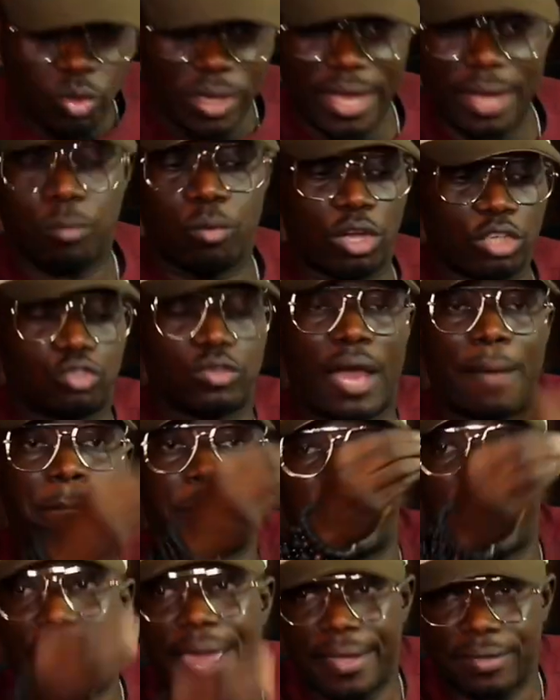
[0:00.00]
You get,
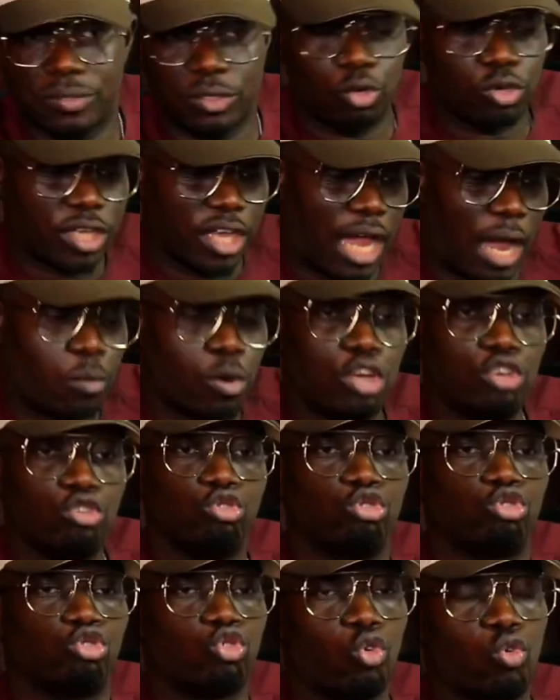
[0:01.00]
once you apply, say, okay,
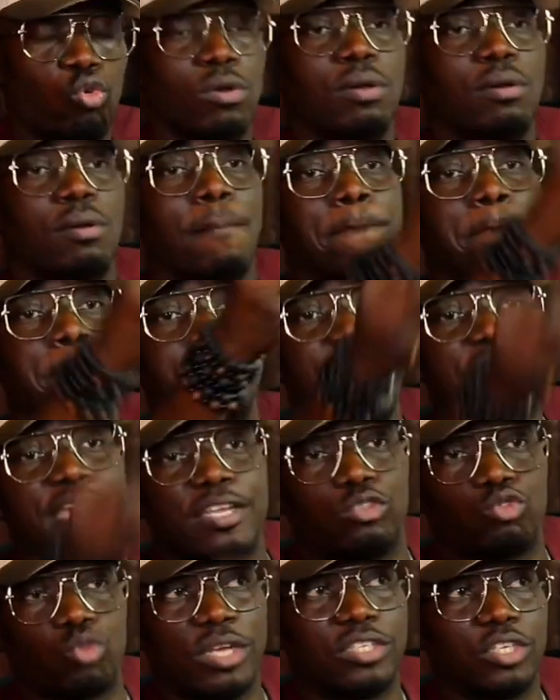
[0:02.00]
I want to do show
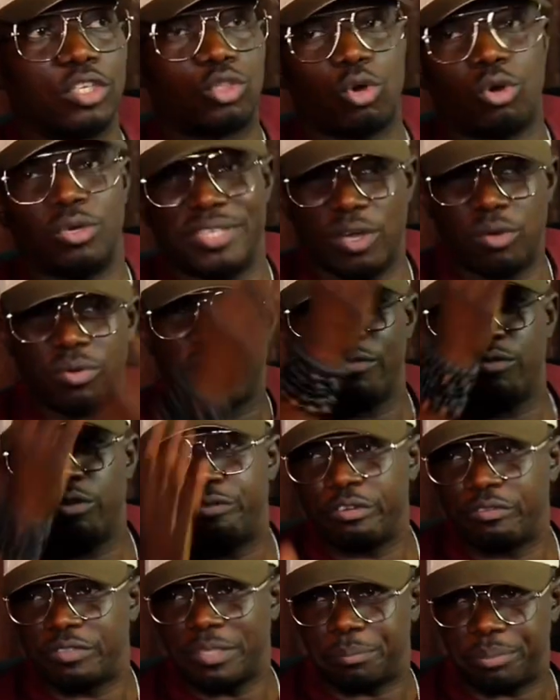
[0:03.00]
May 23rd,
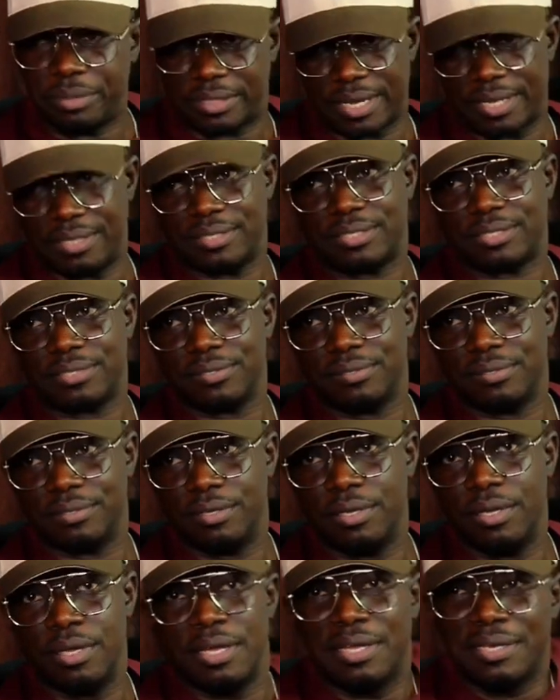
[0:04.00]
they'll give you
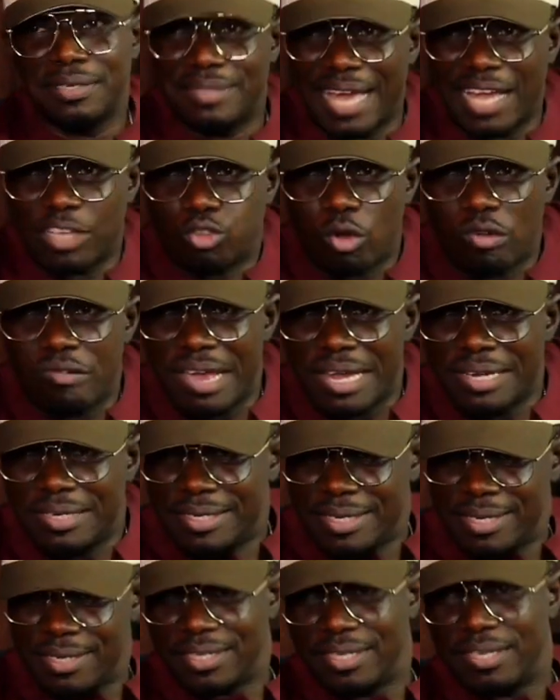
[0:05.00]
50%. That
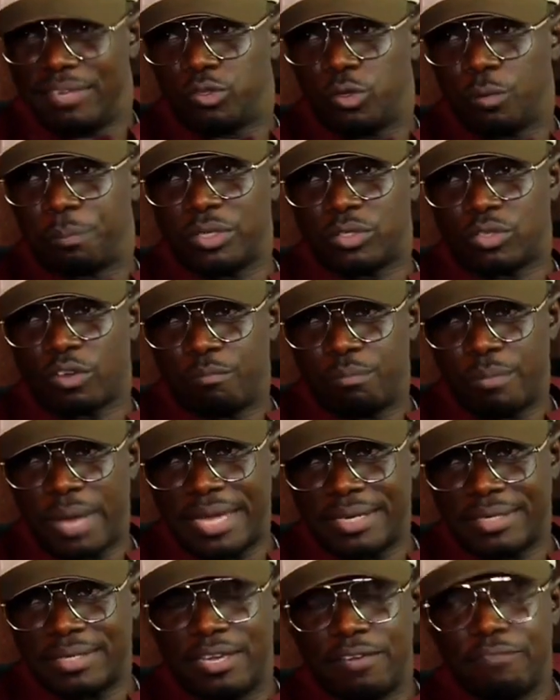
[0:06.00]
already gives you peace
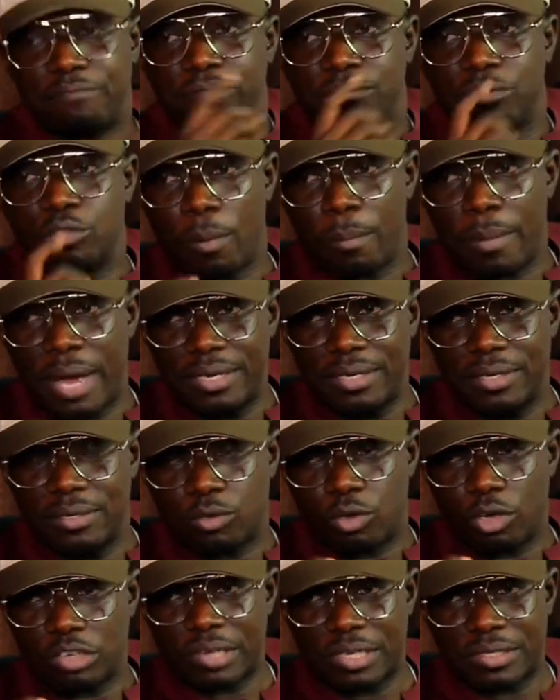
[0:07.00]
of mind. If
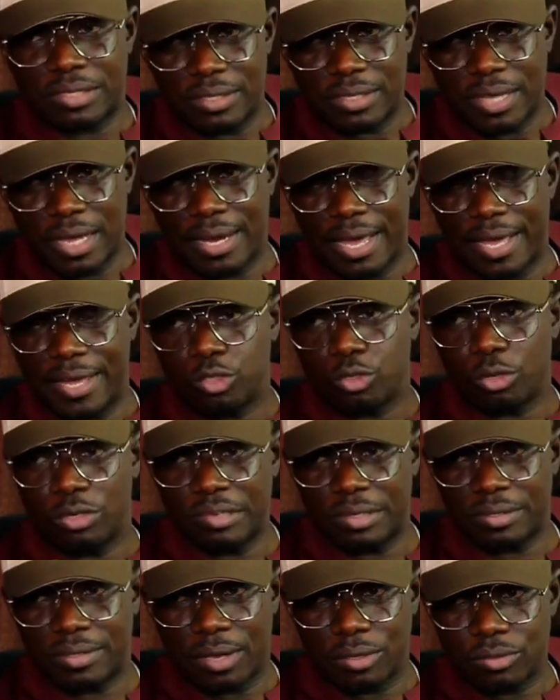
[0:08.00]
normally cultural center now
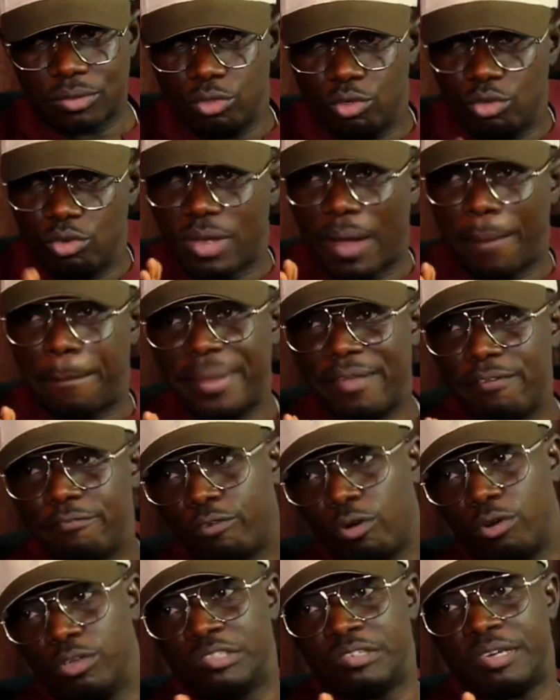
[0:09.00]
800,000, you know you
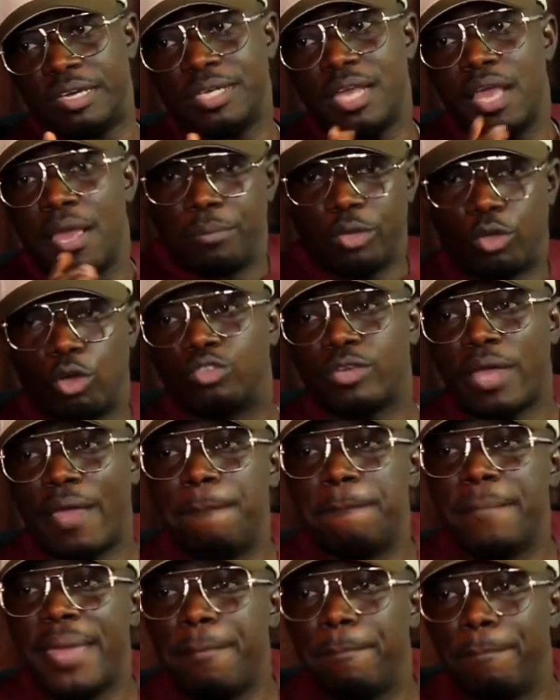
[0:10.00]
are paying 400
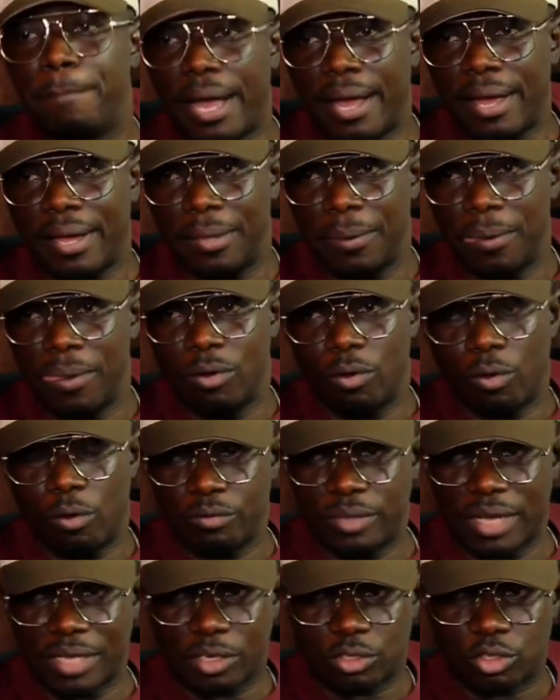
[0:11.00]
because you're a member
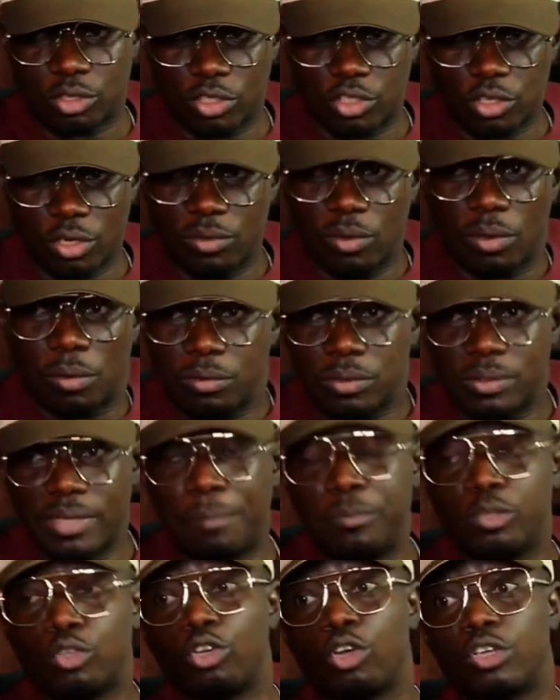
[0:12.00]
of that
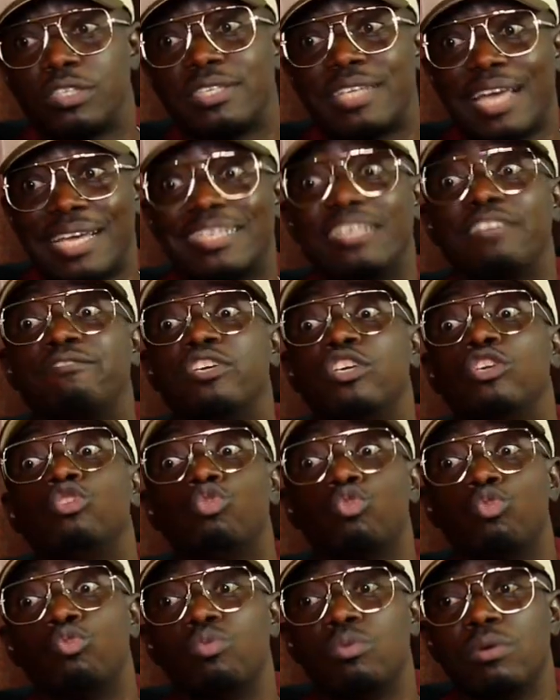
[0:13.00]
association. That means your state has
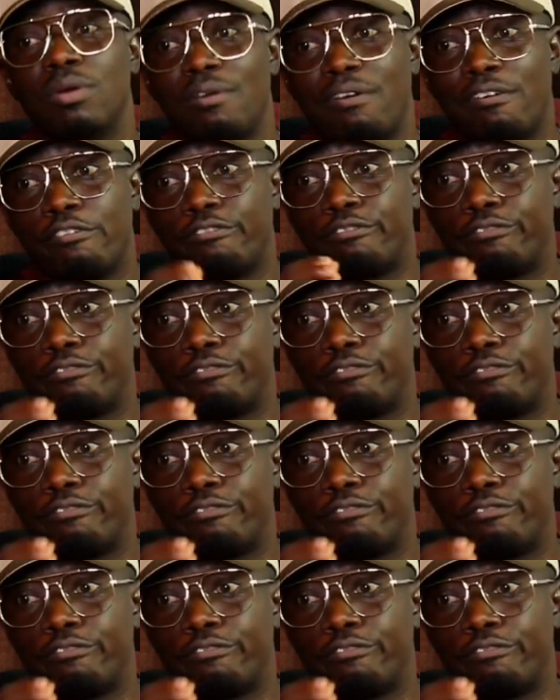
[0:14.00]
given you